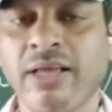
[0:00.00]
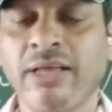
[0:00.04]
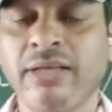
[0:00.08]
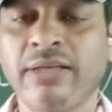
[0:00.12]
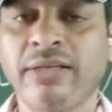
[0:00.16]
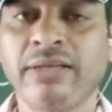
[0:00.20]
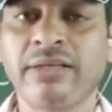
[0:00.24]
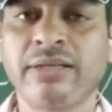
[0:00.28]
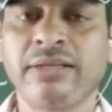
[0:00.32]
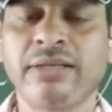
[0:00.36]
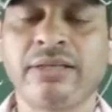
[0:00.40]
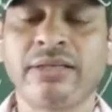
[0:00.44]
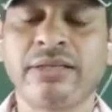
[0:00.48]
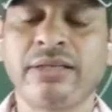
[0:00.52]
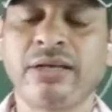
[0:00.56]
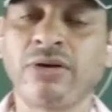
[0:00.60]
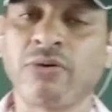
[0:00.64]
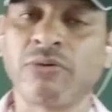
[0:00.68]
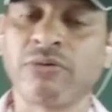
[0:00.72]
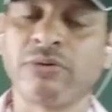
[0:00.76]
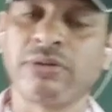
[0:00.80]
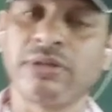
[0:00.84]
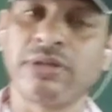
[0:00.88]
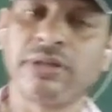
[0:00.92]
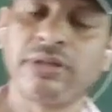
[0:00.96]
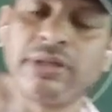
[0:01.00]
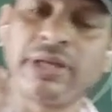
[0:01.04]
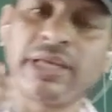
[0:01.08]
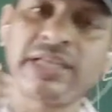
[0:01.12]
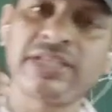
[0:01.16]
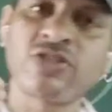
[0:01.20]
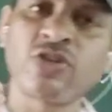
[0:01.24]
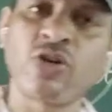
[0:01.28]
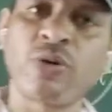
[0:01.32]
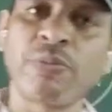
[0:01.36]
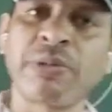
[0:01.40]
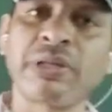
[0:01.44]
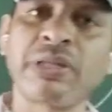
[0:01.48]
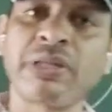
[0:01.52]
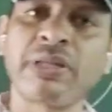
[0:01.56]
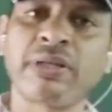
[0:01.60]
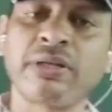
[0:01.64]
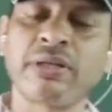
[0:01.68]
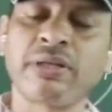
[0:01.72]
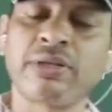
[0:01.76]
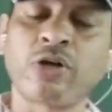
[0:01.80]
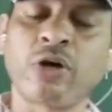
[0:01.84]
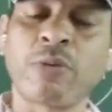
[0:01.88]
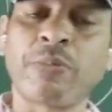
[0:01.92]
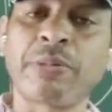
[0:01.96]
And now the next topic
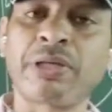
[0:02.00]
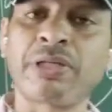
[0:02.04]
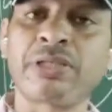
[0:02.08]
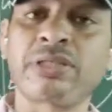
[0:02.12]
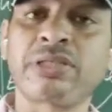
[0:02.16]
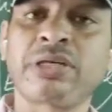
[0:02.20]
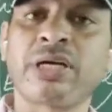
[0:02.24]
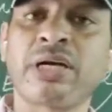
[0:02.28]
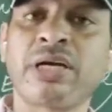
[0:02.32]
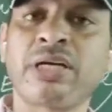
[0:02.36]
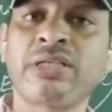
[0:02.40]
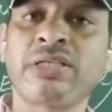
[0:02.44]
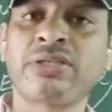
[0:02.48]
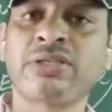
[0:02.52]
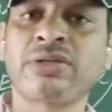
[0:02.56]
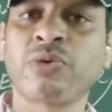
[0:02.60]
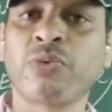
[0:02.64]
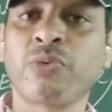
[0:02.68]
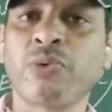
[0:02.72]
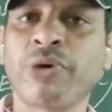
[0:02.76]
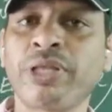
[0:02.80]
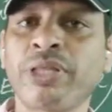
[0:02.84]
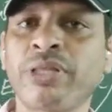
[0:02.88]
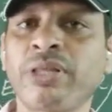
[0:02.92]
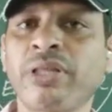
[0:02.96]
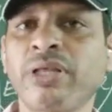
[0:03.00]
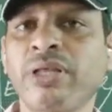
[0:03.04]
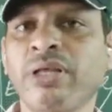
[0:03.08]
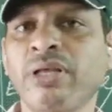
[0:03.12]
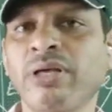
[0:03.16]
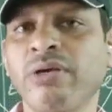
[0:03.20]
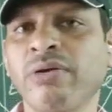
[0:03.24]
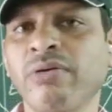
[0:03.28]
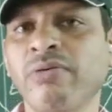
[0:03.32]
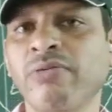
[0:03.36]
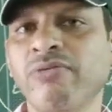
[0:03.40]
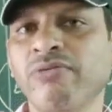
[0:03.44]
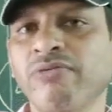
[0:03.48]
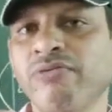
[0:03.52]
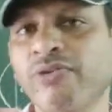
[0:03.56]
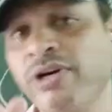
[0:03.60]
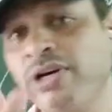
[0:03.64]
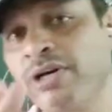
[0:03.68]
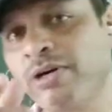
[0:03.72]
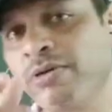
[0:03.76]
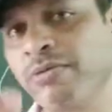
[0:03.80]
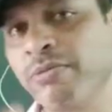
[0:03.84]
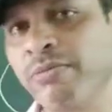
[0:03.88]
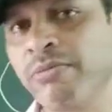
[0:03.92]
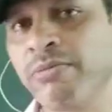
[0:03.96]
starts with
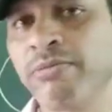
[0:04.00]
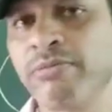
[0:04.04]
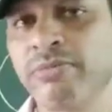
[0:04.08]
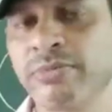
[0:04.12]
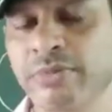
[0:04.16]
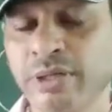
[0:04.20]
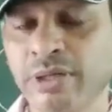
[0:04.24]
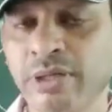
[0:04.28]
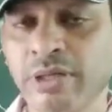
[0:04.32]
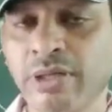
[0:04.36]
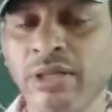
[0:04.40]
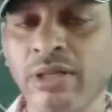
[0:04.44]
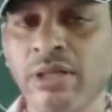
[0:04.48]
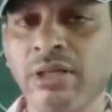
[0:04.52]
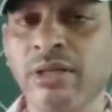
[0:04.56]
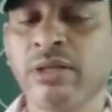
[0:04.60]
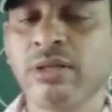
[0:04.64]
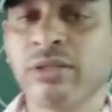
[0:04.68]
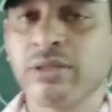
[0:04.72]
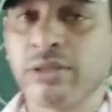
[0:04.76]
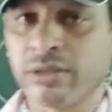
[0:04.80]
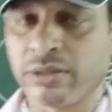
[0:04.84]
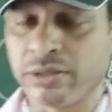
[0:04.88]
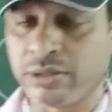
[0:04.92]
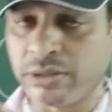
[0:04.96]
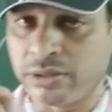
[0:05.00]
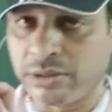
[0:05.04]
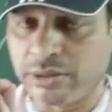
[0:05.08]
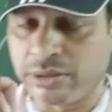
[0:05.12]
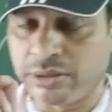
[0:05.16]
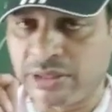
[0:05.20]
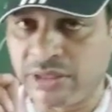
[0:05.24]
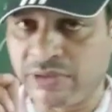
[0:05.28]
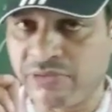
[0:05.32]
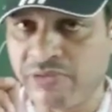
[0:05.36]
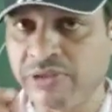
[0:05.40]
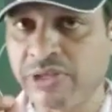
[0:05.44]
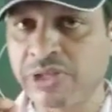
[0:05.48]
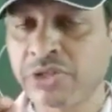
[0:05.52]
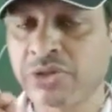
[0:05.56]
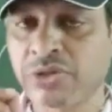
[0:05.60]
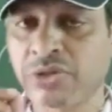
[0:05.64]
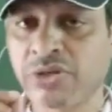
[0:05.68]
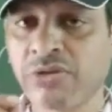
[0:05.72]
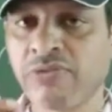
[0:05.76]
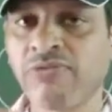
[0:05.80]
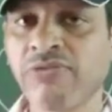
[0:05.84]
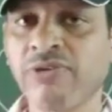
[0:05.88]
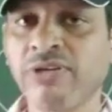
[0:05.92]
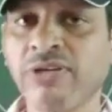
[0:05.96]
verb.
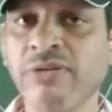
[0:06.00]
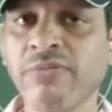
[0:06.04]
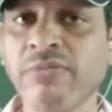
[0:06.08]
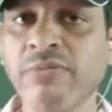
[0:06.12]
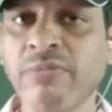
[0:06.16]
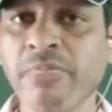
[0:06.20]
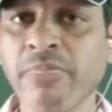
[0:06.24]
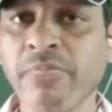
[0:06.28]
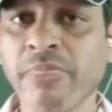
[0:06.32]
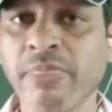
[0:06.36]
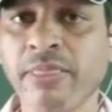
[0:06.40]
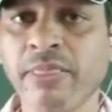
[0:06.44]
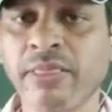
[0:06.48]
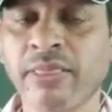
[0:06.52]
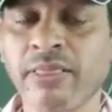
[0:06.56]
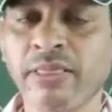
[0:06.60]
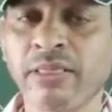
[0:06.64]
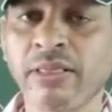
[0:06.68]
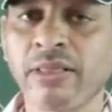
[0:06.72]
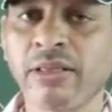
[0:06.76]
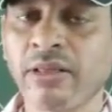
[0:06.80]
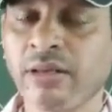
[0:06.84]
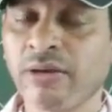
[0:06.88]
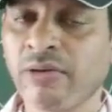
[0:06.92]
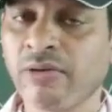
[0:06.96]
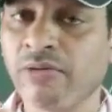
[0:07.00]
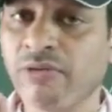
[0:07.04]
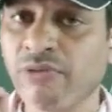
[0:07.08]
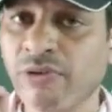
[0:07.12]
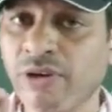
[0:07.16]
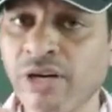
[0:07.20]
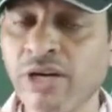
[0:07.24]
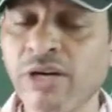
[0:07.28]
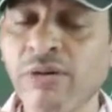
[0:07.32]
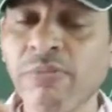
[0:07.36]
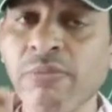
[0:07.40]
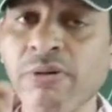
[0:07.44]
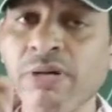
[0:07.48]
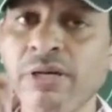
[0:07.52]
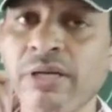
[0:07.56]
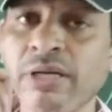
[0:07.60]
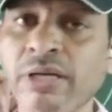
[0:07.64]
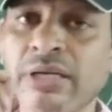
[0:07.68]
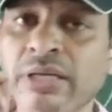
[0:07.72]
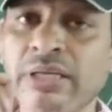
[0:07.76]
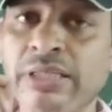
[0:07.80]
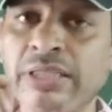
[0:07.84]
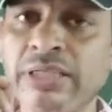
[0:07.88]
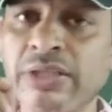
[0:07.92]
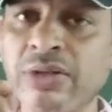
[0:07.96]
Definition of verb.
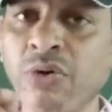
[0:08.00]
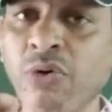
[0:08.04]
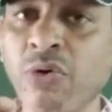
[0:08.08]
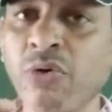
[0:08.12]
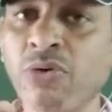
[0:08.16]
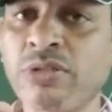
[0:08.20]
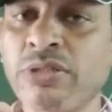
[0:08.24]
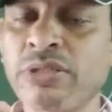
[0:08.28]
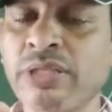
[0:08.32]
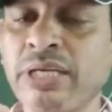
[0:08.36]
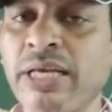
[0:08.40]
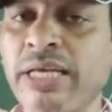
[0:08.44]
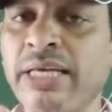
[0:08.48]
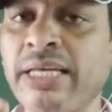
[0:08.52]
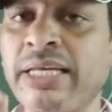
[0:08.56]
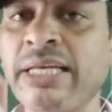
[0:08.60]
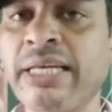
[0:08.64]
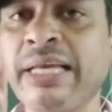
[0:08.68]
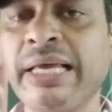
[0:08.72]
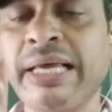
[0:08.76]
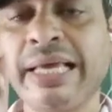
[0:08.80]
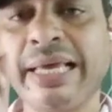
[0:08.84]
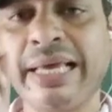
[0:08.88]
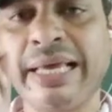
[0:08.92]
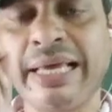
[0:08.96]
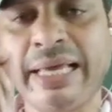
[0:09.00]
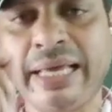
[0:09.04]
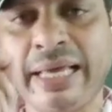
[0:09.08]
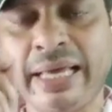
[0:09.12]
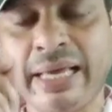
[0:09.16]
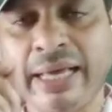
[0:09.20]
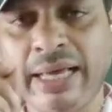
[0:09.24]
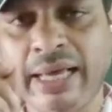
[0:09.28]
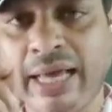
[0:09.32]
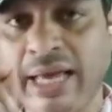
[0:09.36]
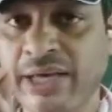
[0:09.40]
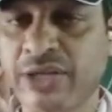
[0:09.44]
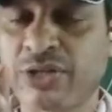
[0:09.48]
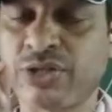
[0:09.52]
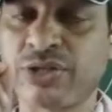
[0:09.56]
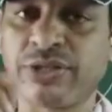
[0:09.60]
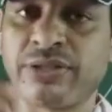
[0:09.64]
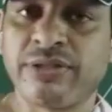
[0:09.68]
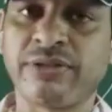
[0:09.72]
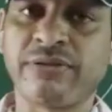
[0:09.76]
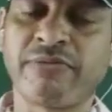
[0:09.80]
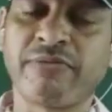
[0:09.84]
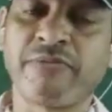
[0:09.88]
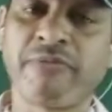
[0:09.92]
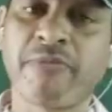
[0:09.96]
Verb denotes an action.